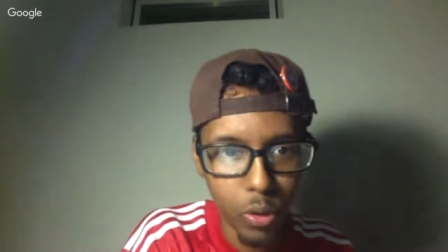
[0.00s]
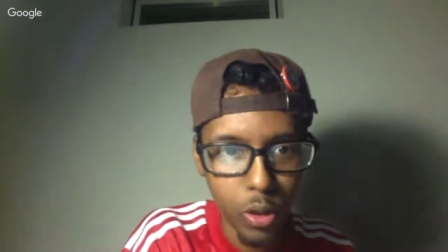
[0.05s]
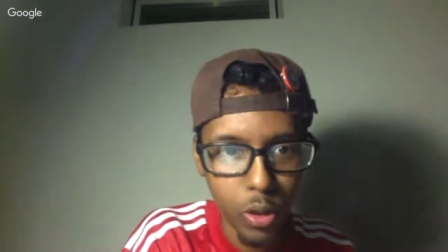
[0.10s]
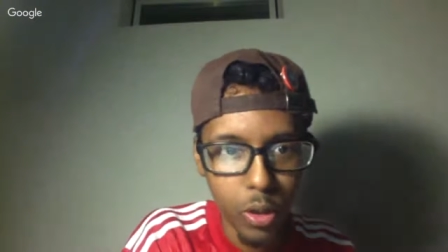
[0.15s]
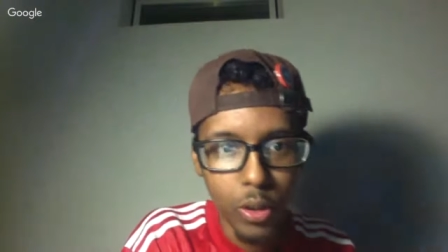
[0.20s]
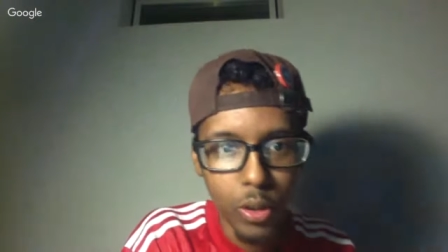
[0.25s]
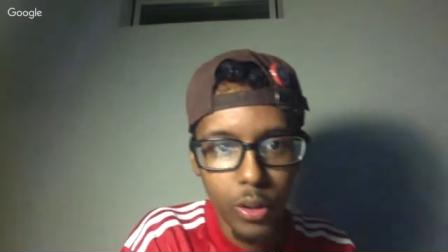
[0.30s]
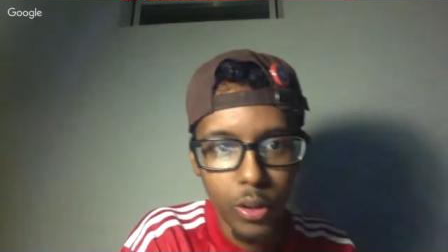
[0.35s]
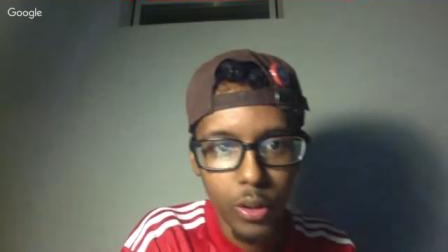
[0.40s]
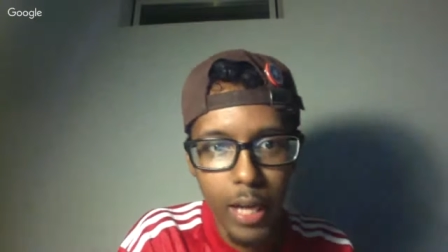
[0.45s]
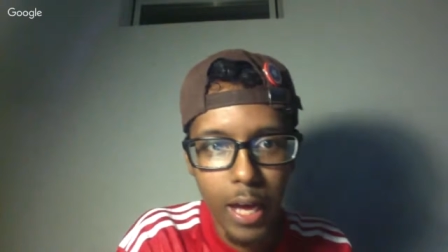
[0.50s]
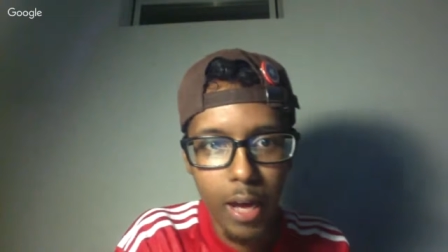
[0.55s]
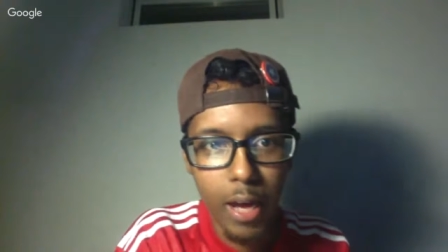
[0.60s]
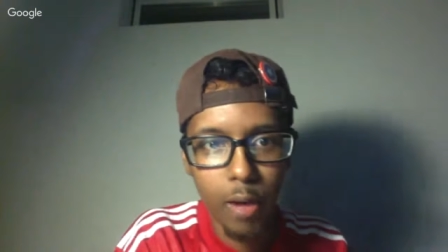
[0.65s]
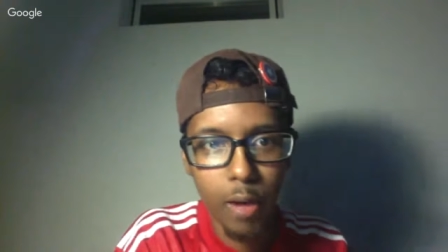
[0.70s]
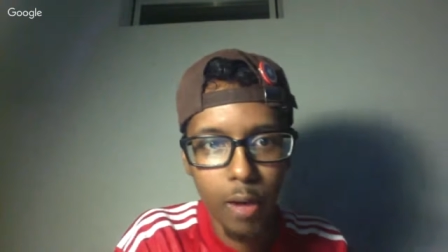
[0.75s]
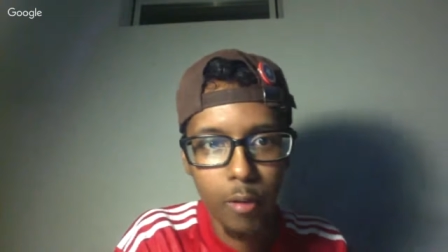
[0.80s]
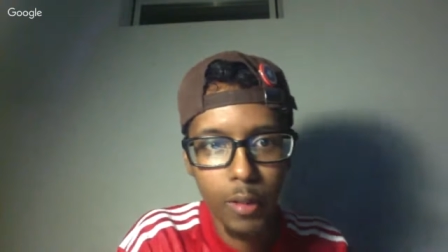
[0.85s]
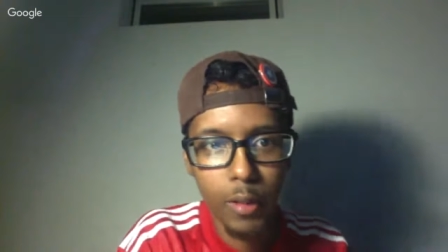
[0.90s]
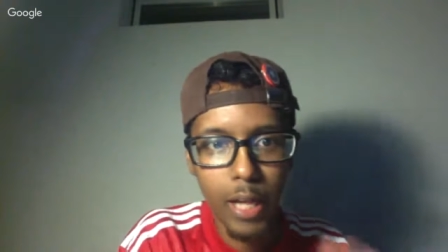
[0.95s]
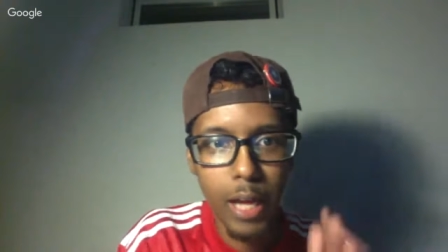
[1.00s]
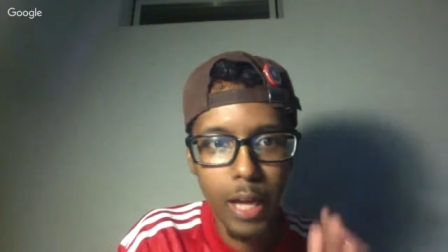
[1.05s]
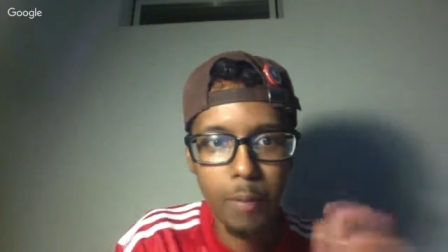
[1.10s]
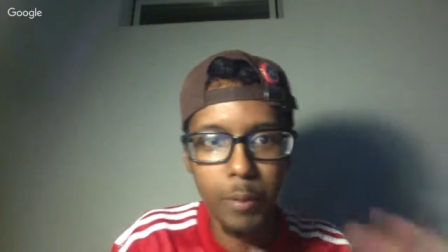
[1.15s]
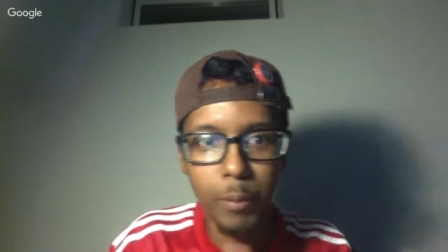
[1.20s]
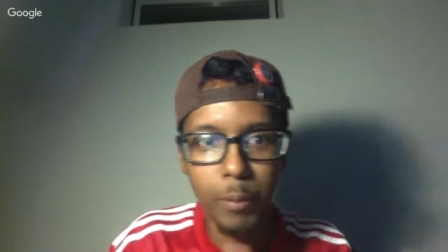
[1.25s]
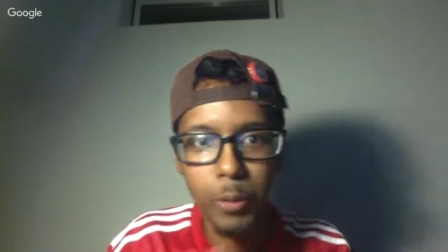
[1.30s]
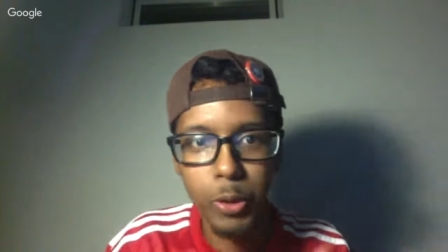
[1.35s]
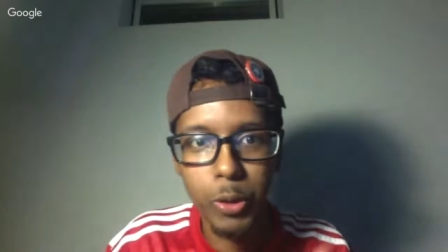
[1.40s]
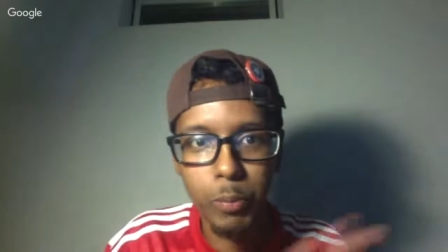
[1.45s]
Now, a lot of people
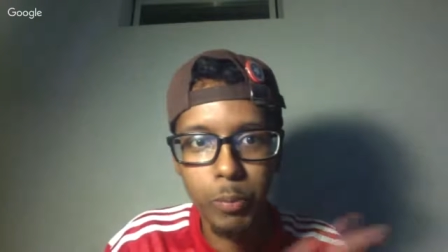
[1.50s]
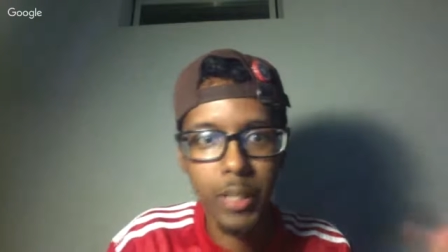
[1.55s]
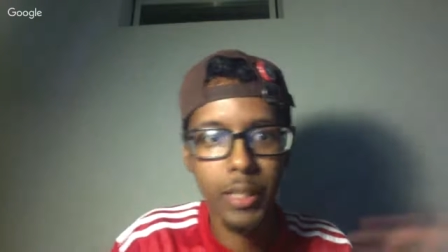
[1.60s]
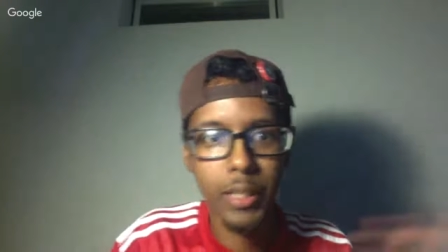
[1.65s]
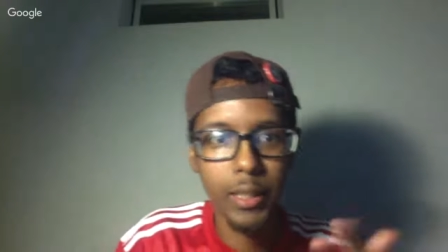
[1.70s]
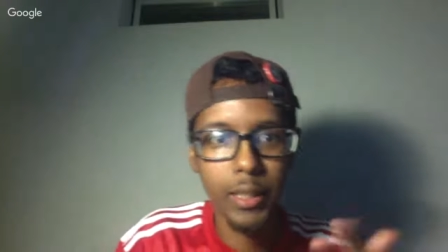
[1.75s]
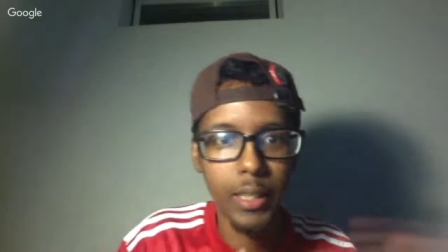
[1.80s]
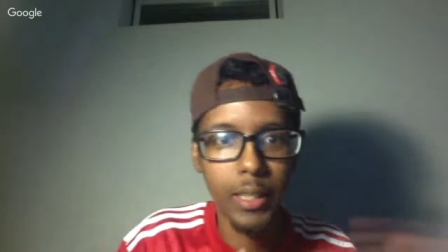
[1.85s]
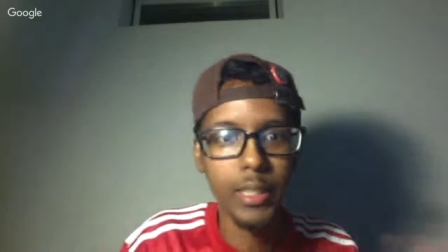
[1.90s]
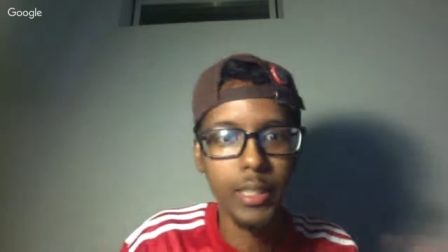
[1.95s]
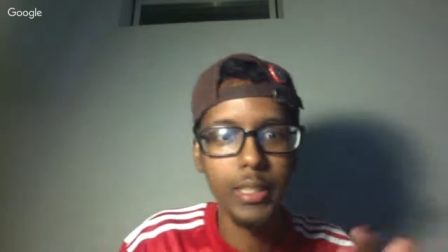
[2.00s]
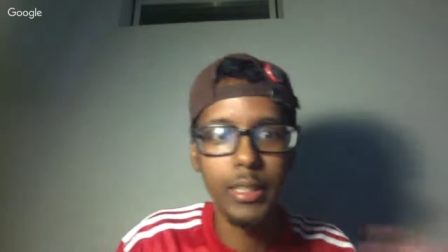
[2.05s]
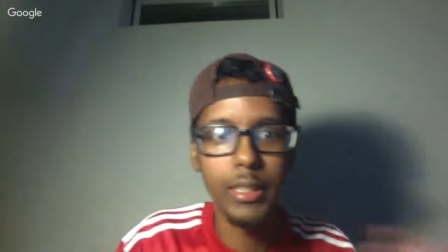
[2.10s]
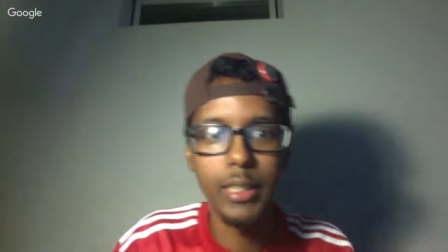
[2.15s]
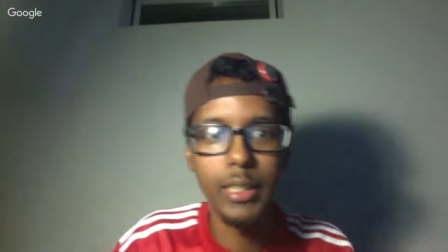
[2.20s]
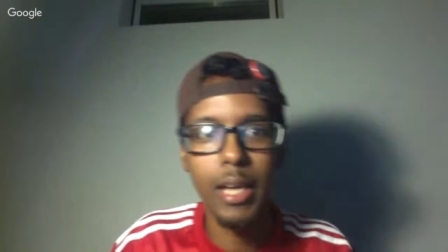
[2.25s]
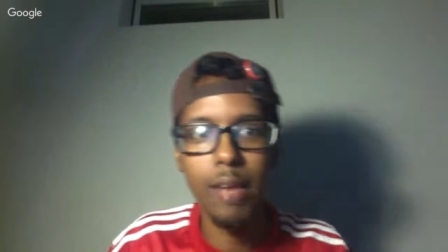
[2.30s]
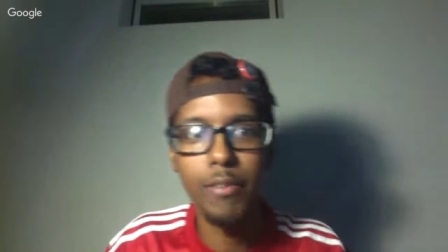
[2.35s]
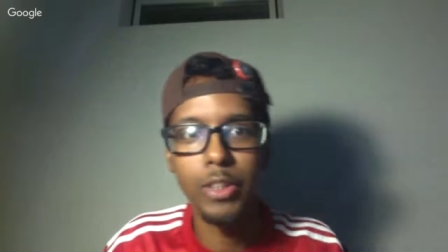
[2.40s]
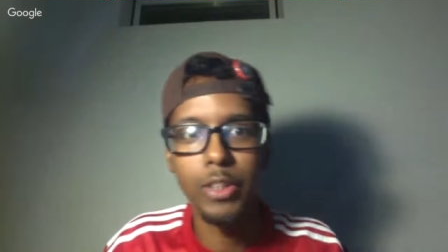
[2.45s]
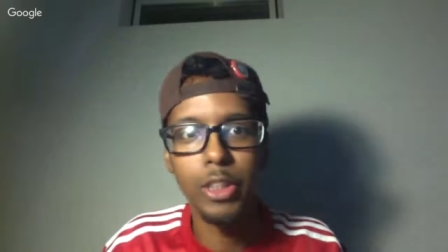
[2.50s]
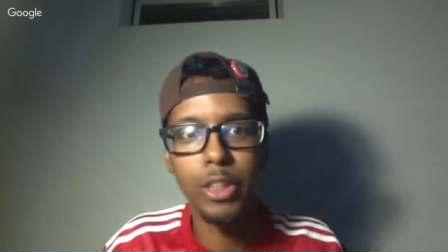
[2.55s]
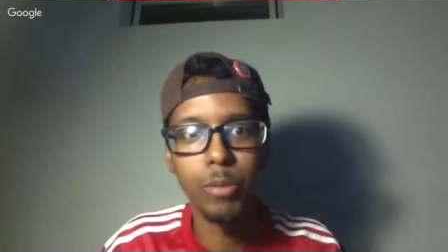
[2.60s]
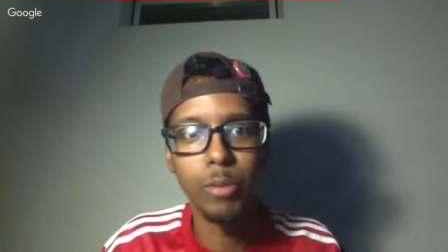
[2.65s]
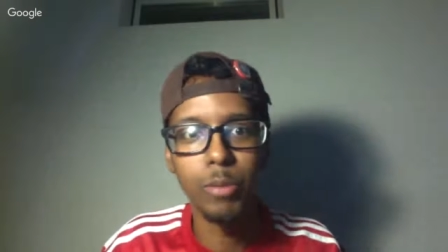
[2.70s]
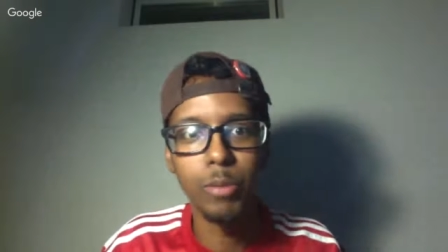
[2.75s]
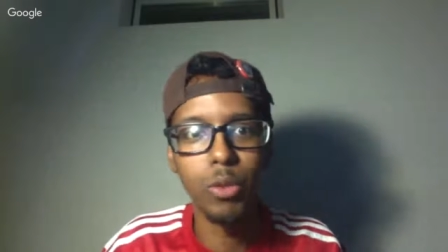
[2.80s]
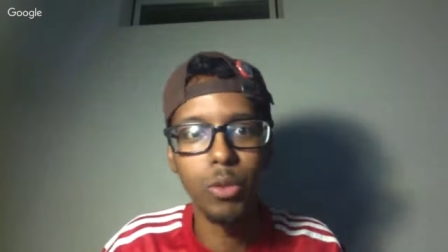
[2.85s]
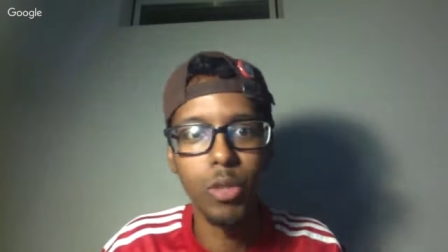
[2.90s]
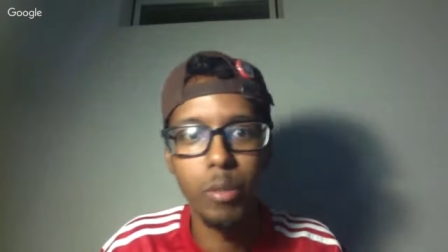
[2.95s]
speculated she's having some sort
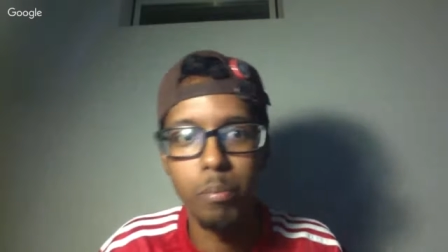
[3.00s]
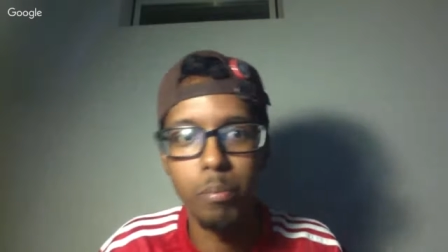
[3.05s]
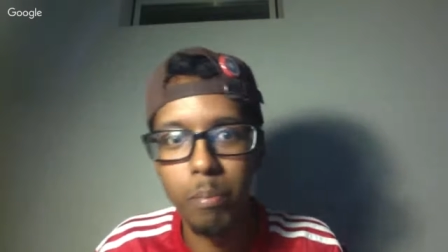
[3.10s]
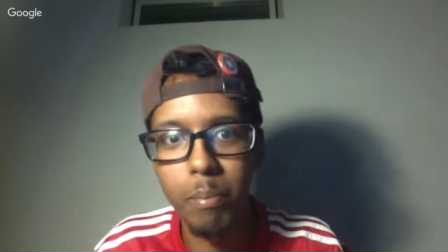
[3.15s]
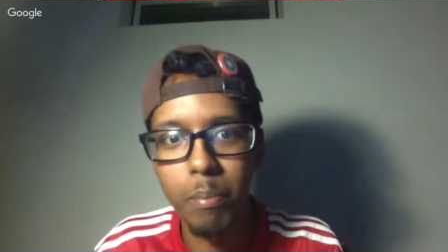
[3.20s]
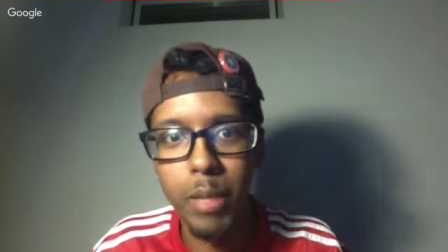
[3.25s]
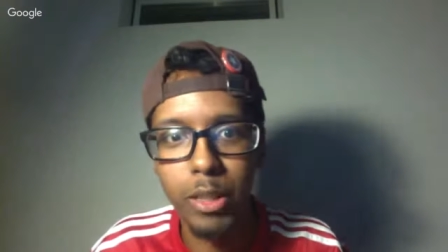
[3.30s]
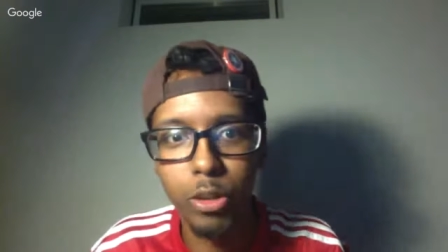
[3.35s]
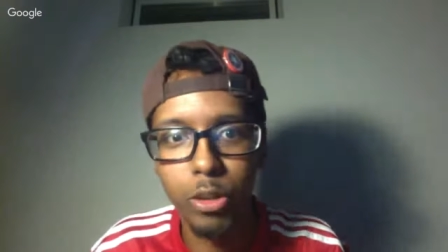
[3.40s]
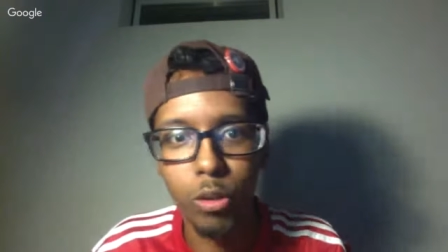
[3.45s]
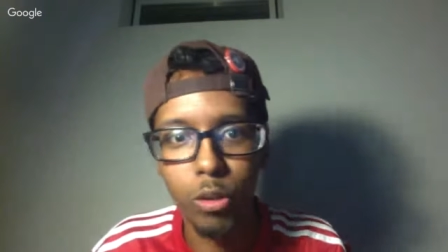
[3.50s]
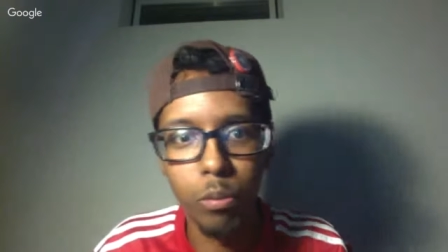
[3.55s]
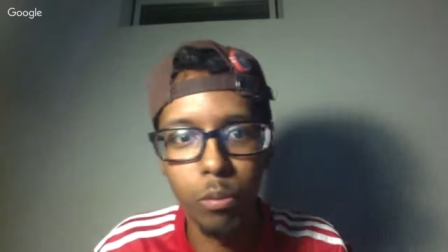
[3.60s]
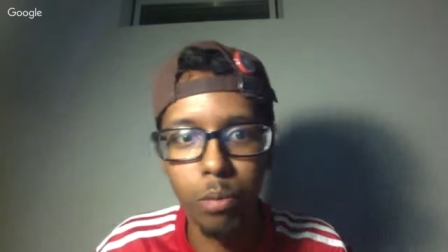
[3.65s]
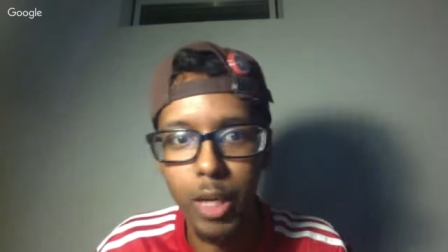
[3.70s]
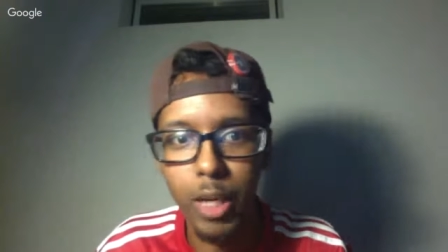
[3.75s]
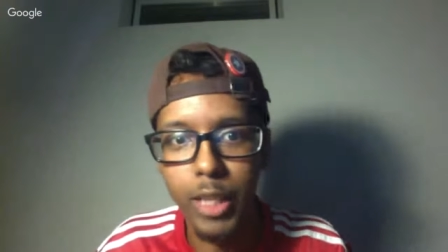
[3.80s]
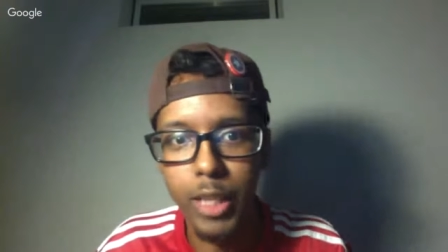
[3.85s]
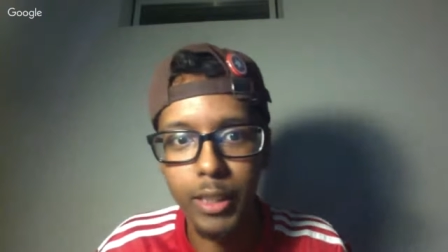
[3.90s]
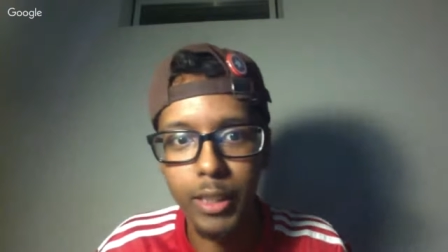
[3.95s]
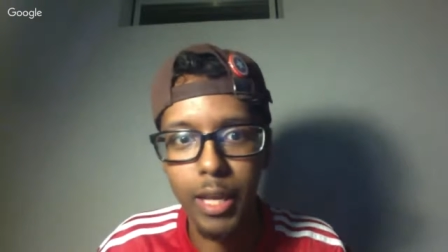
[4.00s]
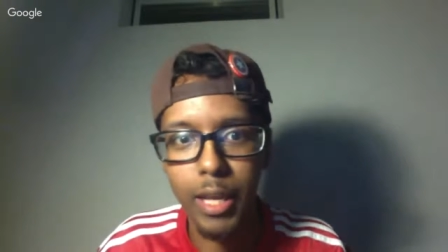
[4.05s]
of mental breakdown.